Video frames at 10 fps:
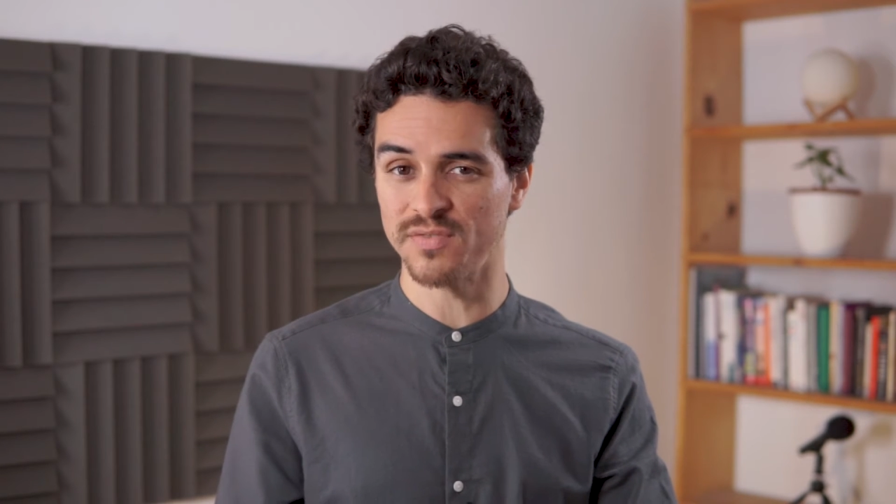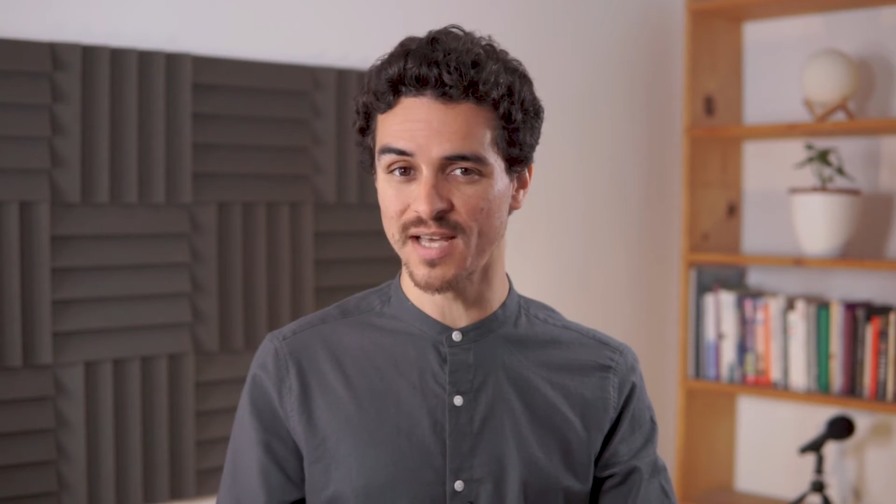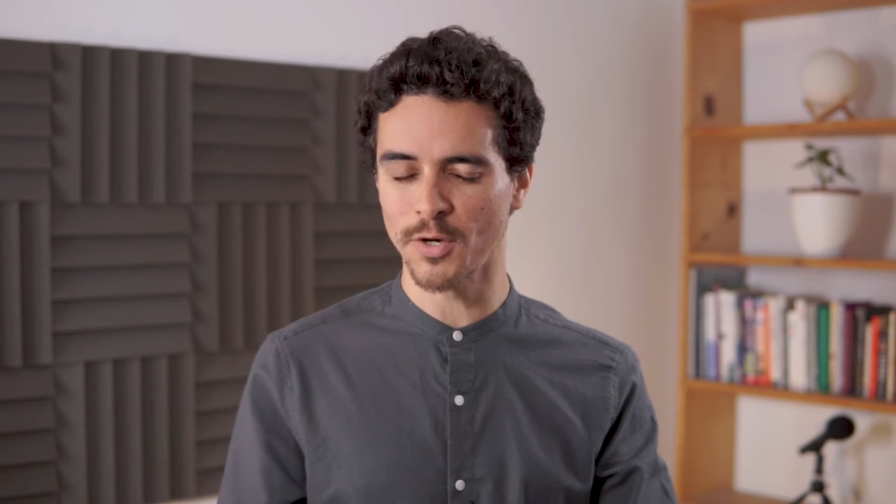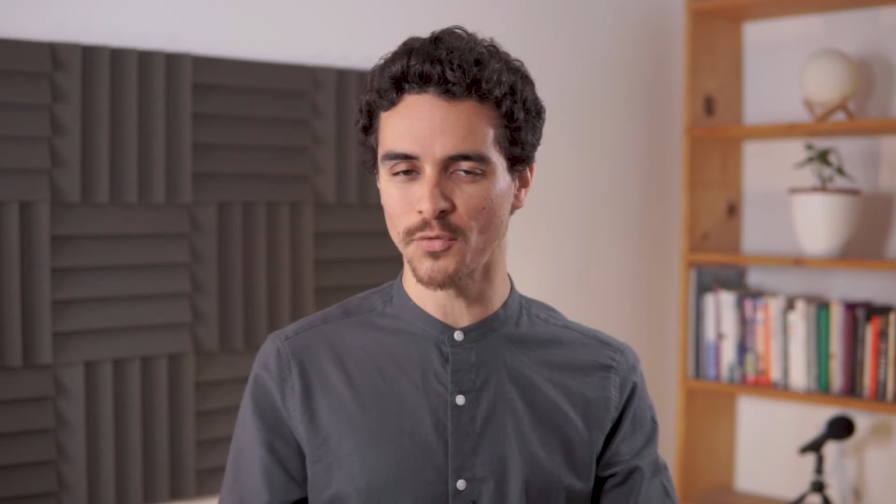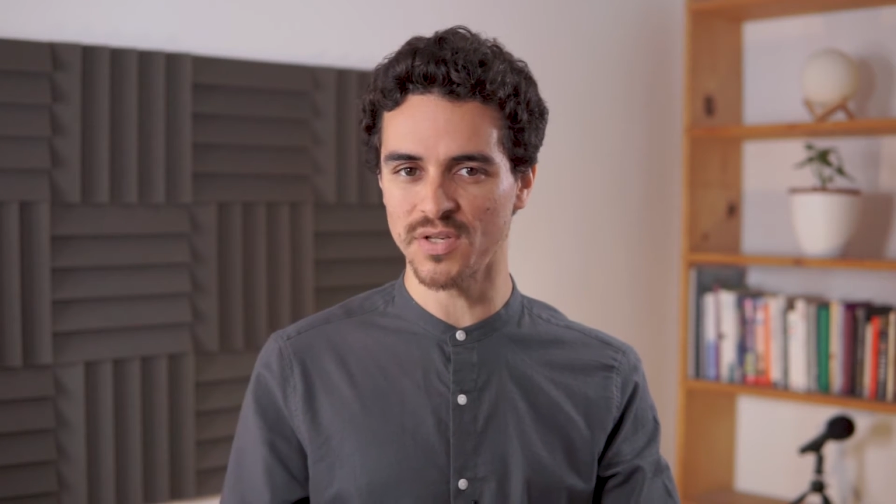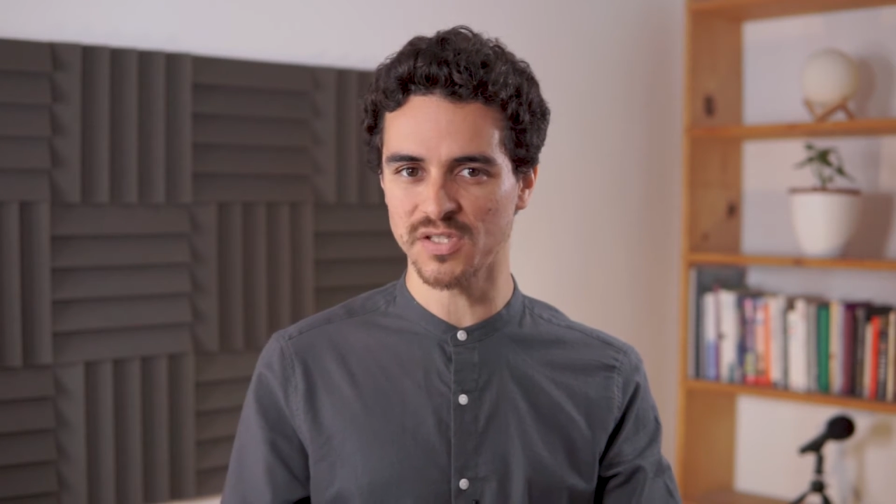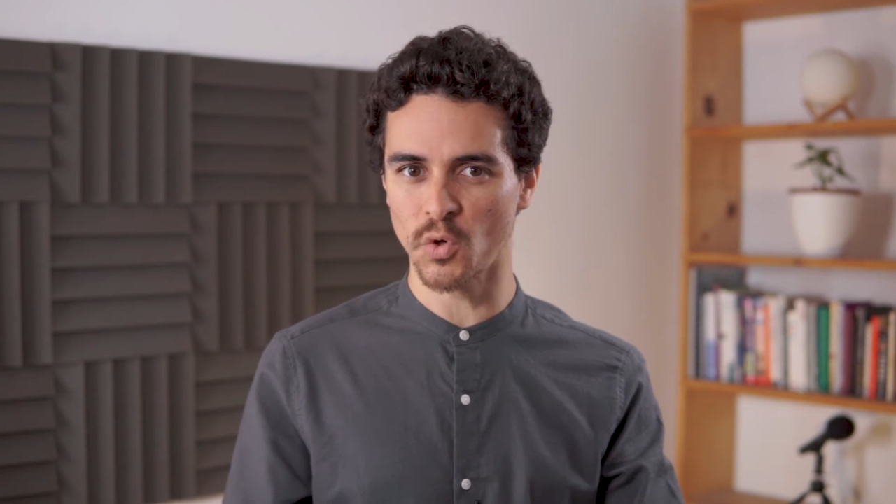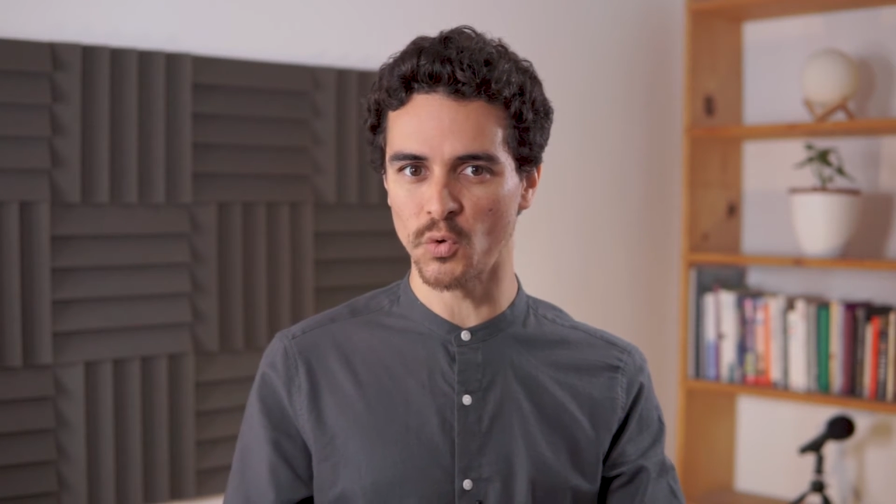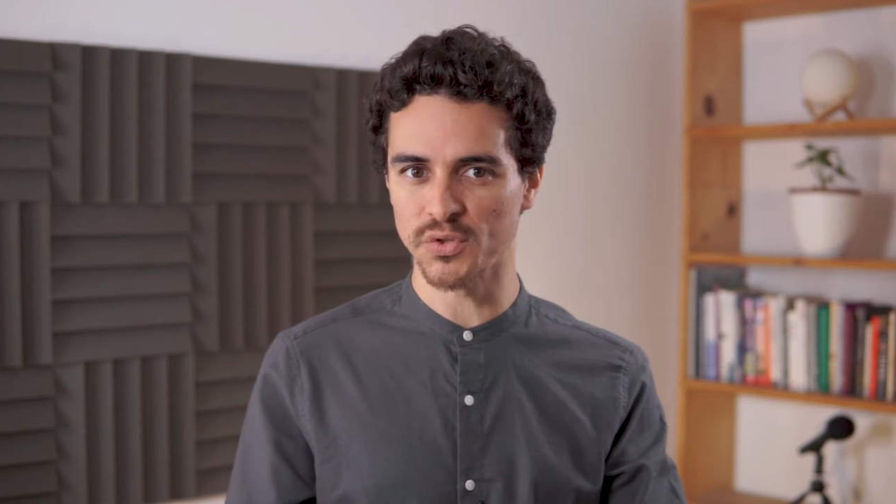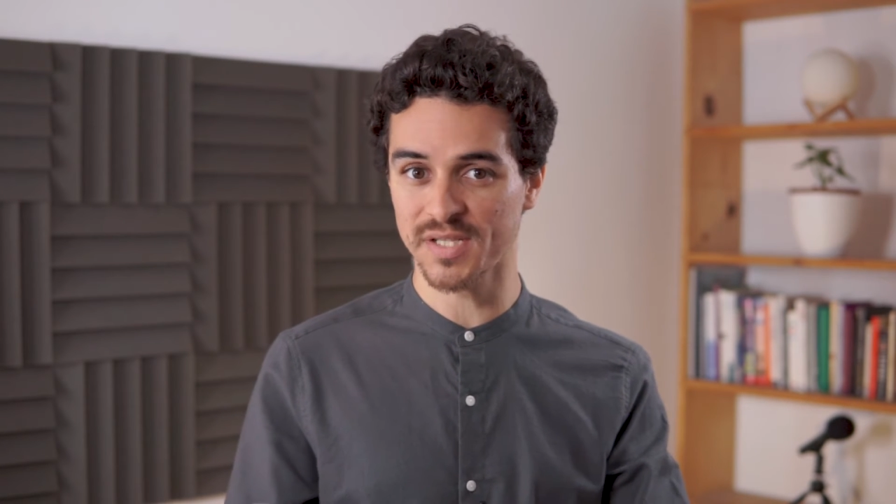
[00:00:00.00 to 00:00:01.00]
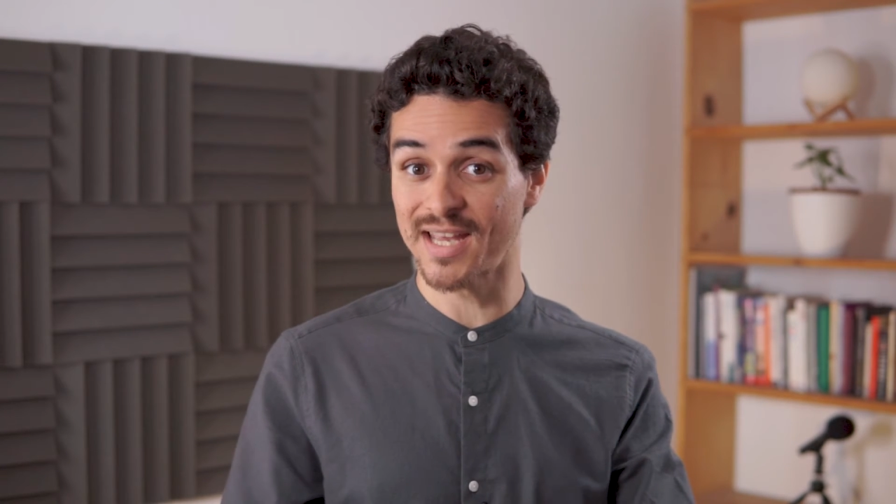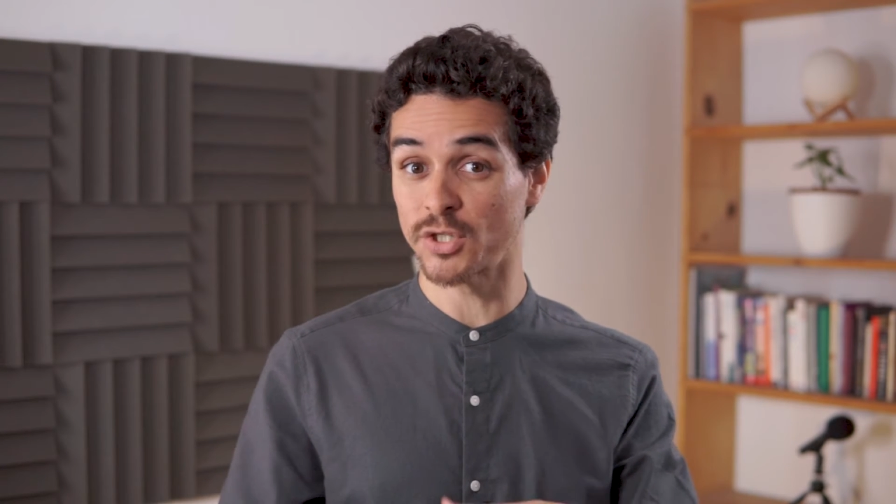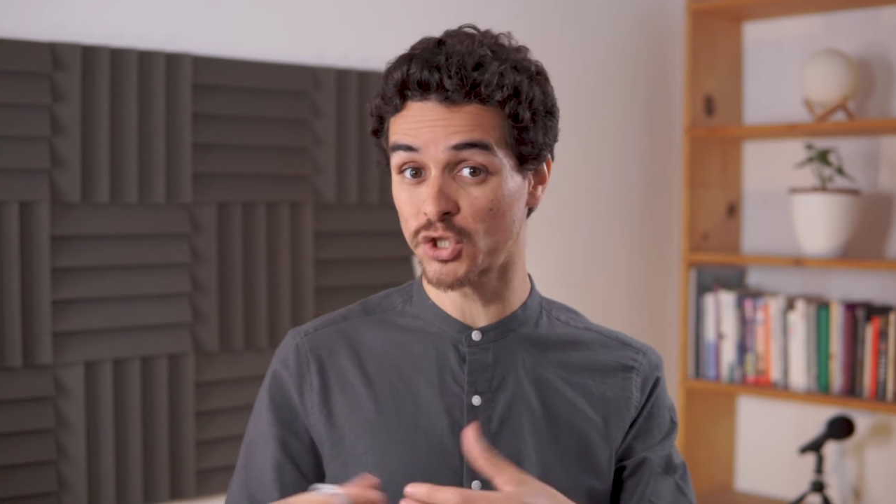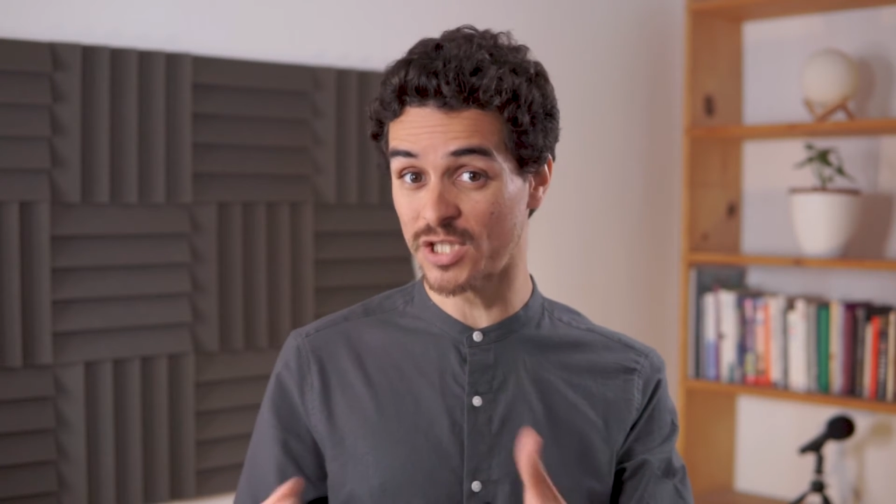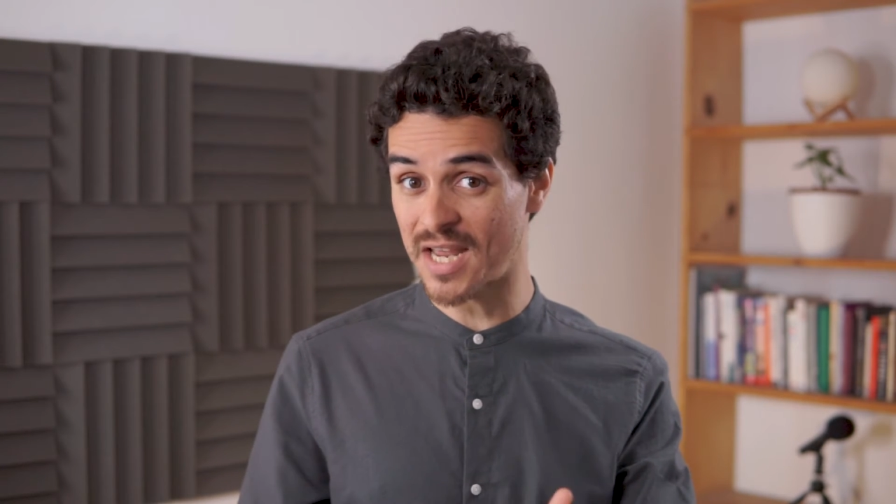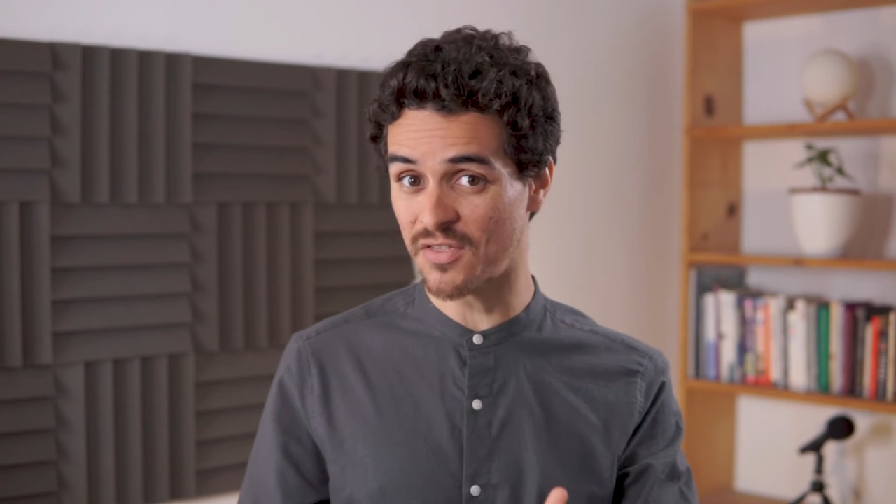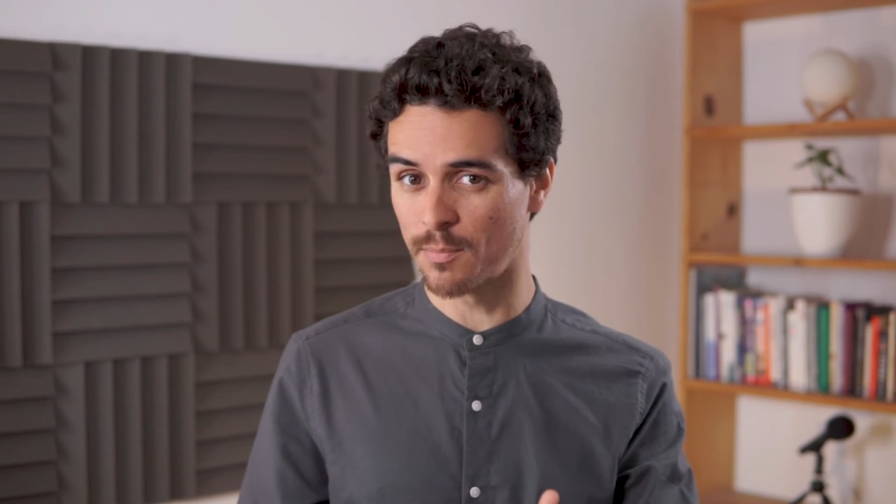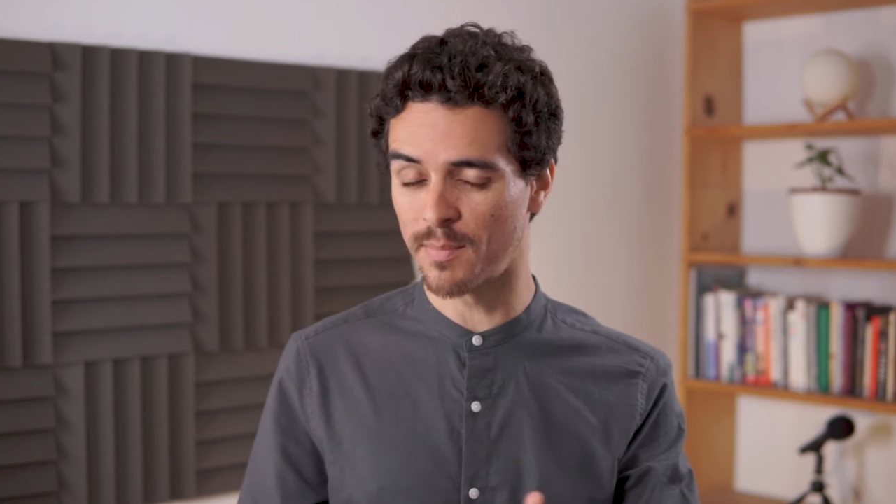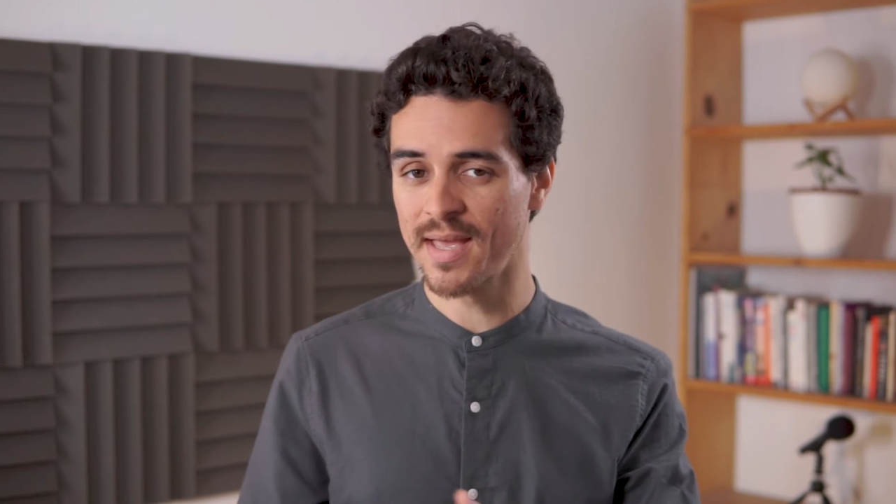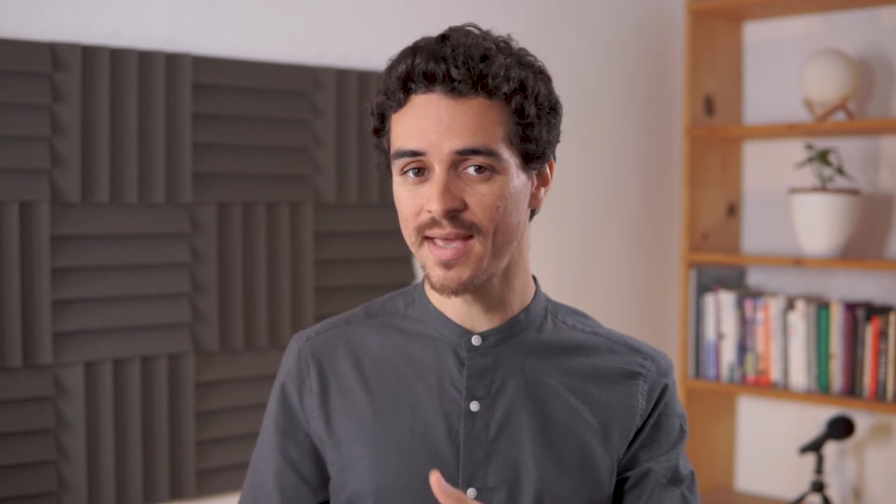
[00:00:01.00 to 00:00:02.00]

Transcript: done on these calls and share them